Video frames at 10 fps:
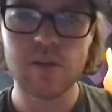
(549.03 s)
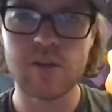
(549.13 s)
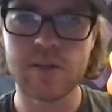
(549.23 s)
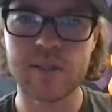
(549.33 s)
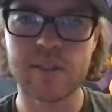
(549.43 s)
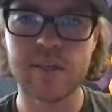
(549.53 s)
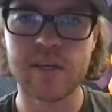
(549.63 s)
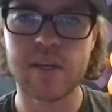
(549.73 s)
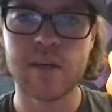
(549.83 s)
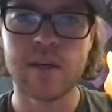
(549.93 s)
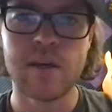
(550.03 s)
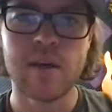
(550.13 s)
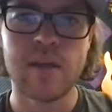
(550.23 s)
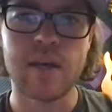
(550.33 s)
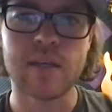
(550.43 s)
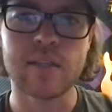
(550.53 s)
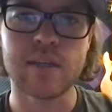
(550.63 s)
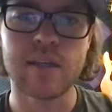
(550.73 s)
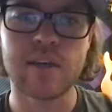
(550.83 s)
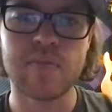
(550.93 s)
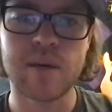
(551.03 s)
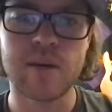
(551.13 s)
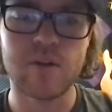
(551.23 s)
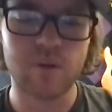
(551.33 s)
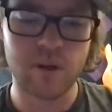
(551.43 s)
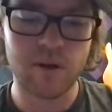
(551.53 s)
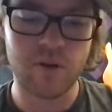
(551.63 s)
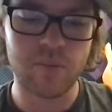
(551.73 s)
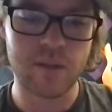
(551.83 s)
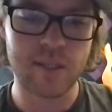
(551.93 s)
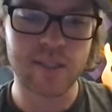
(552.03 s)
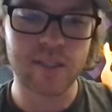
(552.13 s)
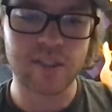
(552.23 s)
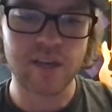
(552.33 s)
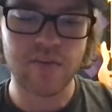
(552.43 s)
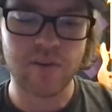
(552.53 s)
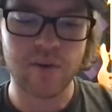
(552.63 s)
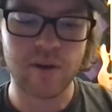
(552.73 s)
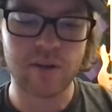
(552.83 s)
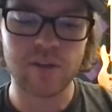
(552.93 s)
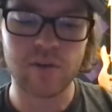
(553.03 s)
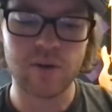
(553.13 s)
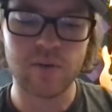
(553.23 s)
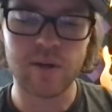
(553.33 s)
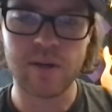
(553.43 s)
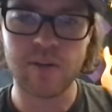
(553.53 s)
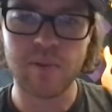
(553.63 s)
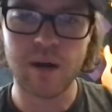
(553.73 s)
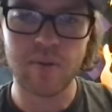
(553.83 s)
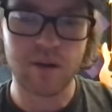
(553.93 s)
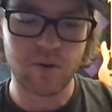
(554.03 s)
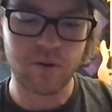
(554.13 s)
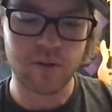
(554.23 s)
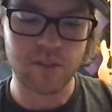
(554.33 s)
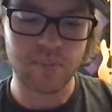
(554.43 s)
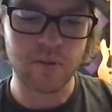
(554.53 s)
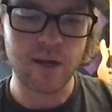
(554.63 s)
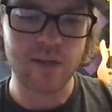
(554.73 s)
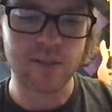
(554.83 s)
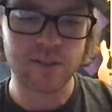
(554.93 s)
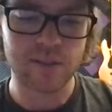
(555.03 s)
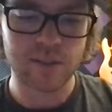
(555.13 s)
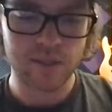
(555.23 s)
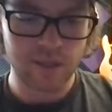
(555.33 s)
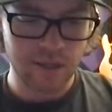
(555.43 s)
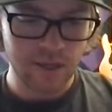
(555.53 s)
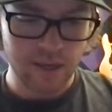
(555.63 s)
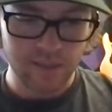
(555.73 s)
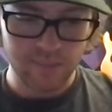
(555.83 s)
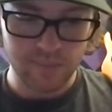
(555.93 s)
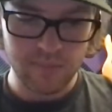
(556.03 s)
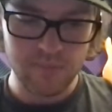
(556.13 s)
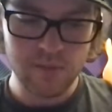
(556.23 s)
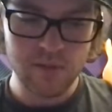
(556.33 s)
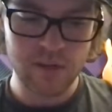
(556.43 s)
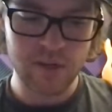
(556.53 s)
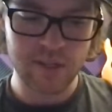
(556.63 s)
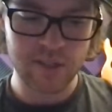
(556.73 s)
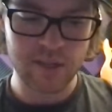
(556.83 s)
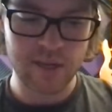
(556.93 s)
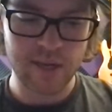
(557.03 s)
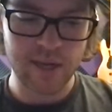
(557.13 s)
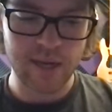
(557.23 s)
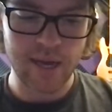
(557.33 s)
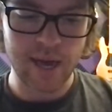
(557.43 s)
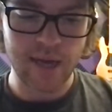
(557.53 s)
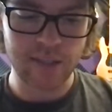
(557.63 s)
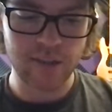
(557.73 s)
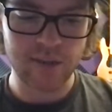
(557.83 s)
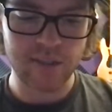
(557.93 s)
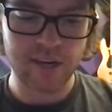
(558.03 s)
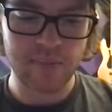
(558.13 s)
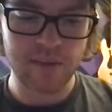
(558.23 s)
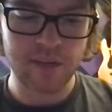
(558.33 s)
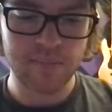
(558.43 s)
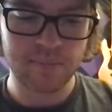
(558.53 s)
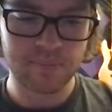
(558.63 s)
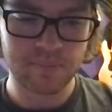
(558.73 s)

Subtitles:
you can see that it's going to give me a new code. But let's just say if I wanted to do a new one, in the bottom right corner, there's a plus. And you guys are going to hit enter a setup key,